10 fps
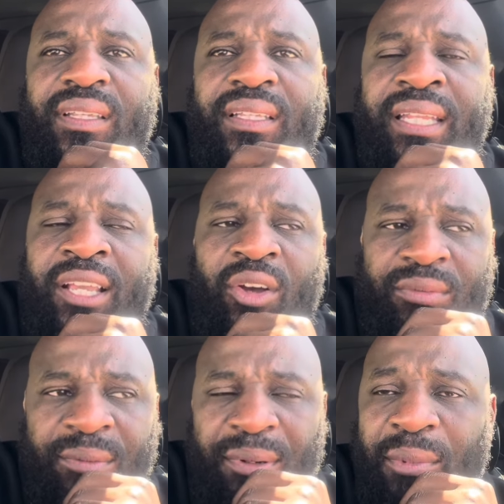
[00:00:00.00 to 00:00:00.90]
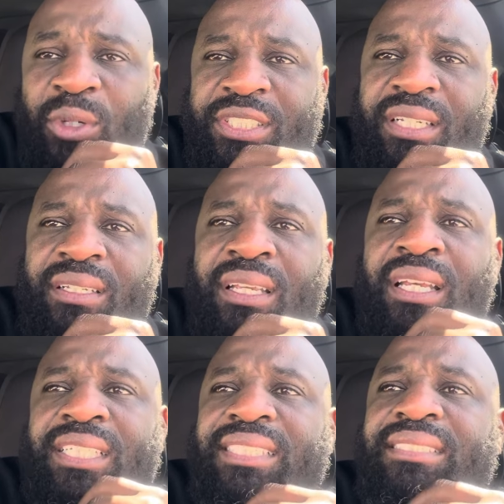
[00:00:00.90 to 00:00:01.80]
The
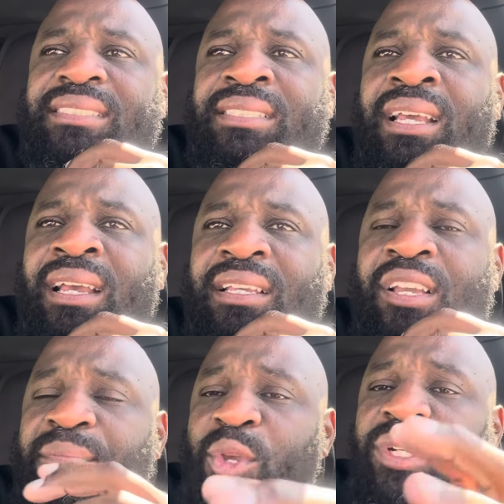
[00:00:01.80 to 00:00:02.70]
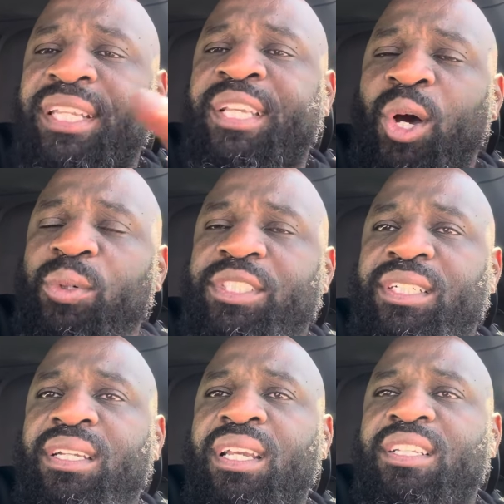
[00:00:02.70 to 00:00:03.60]
promotion, the community
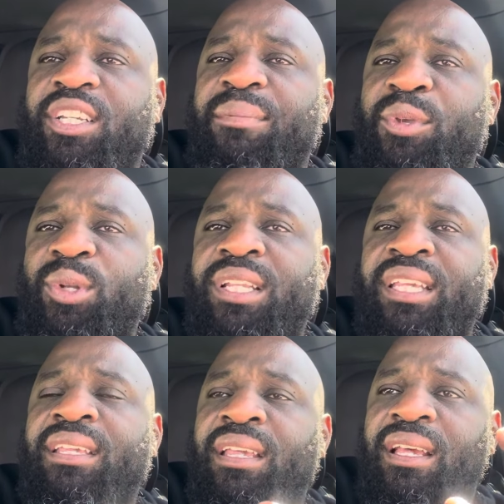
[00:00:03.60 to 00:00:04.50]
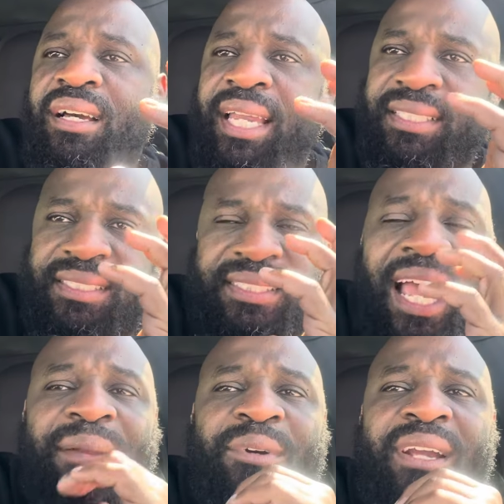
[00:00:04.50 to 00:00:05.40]
culture, the community, like the
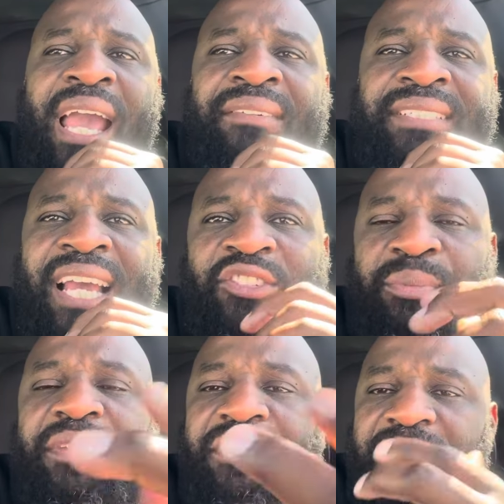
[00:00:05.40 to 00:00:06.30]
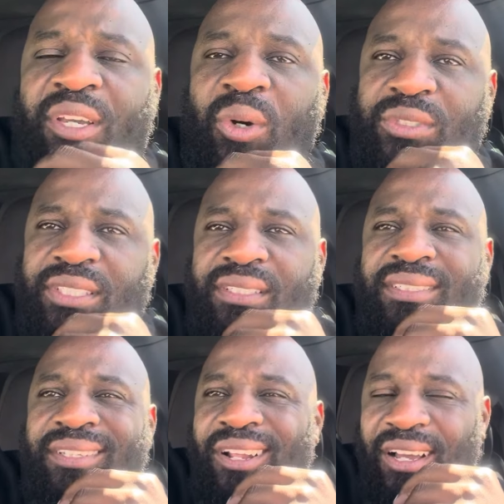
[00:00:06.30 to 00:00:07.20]
cyber advertise will be for the culture.
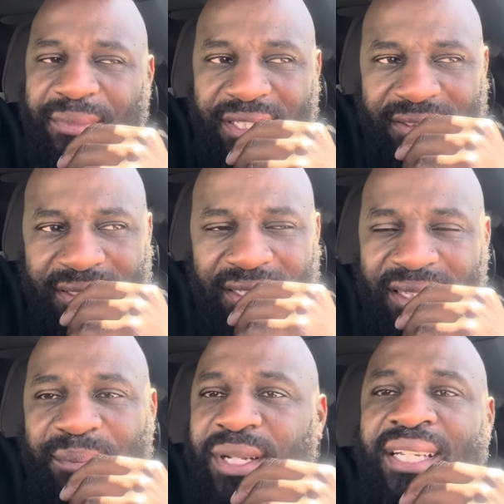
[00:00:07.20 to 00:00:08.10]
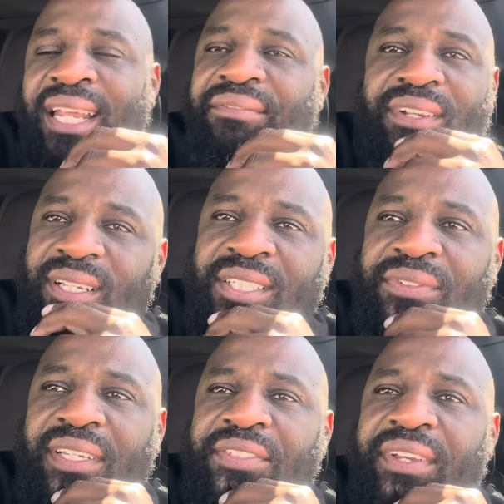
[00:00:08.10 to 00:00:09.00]
You know what I mean? But it ain't for the,
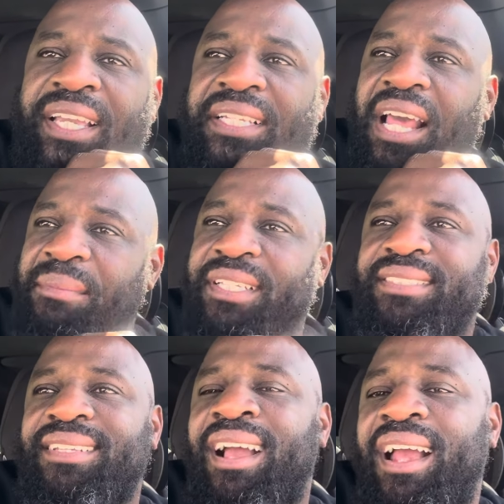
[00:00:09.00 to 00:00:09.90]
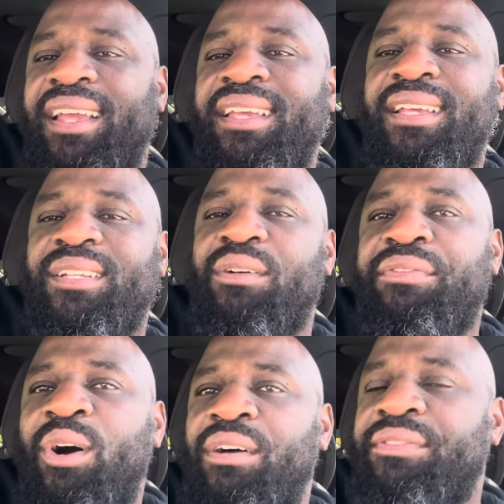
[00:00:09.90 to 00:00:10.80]
it's for economics. All right. Don't
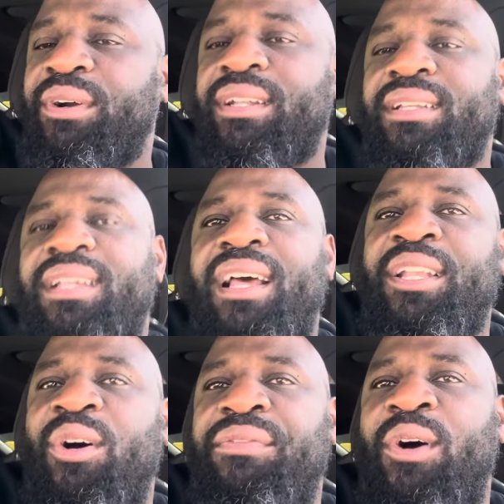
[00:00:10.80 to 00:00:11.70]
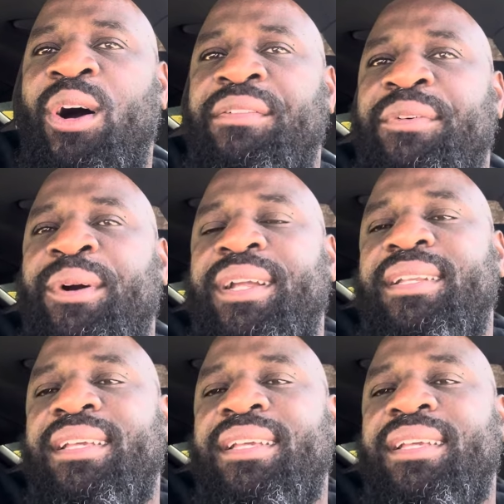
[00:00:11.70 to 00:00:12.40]
fall for it. Don't fall for it.